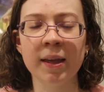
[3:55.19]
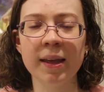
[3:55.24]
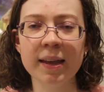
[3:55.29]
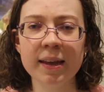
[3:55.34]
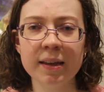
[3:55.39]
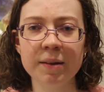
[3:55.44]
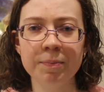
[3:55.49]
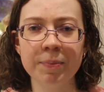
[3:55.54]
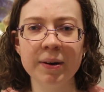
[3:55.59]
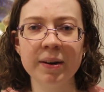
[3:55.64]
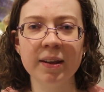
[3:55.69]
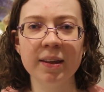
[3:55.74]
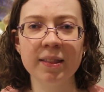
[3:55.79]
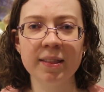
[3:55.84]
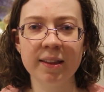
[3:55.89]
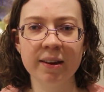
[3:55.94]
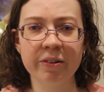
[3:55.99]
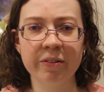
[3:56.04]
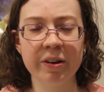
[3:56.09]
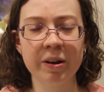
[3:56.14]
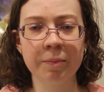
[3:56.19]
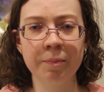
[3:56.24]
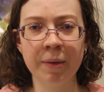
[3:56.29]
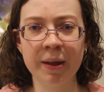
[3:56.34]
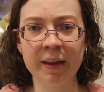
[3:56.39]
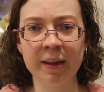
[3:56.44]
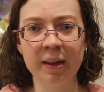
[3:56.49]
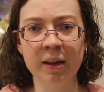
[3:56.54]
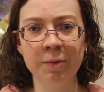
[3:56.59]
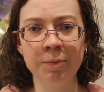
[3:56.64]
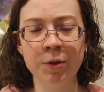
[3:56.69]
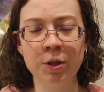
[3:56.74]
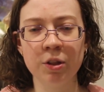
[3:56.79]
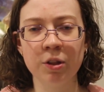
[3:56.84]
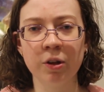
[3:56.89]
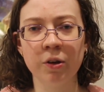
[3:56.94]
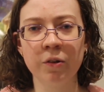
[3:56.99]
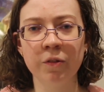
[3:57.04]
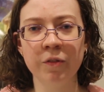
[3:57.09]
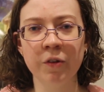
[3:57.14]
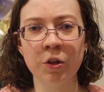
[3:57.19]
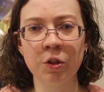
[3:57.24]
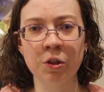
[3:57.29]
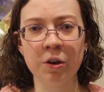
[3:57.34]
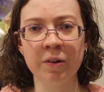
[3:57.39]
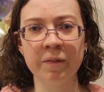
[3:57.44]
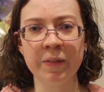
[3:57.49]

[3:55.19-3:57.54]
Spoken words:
He had been considering making a musical version